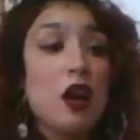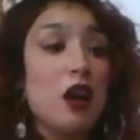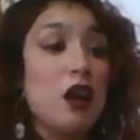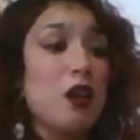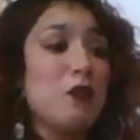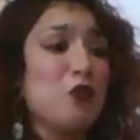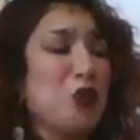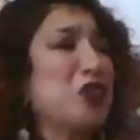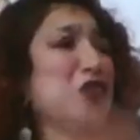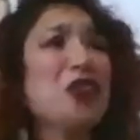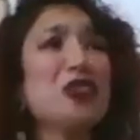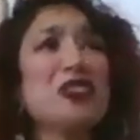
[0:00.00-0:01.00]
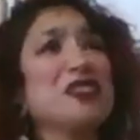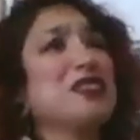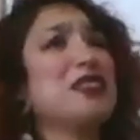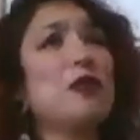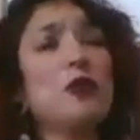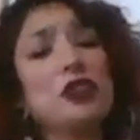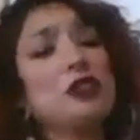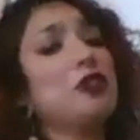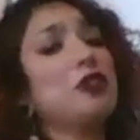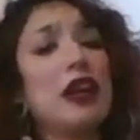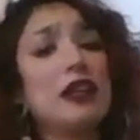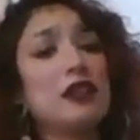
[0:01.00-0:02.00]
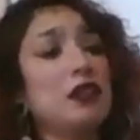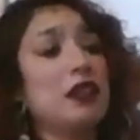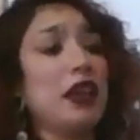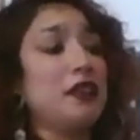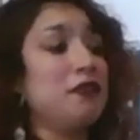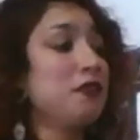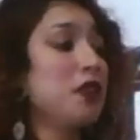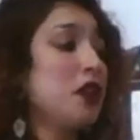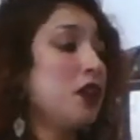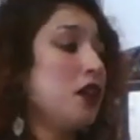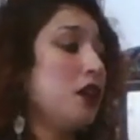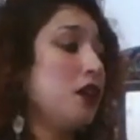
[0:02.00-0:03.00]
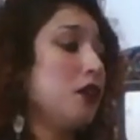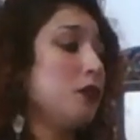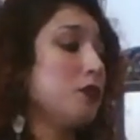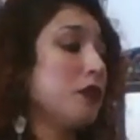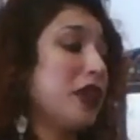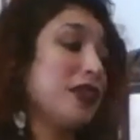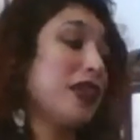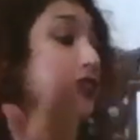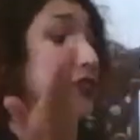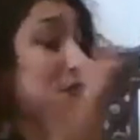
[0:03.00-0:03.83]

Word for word: um, regardless of where you're at in life. Um, and that's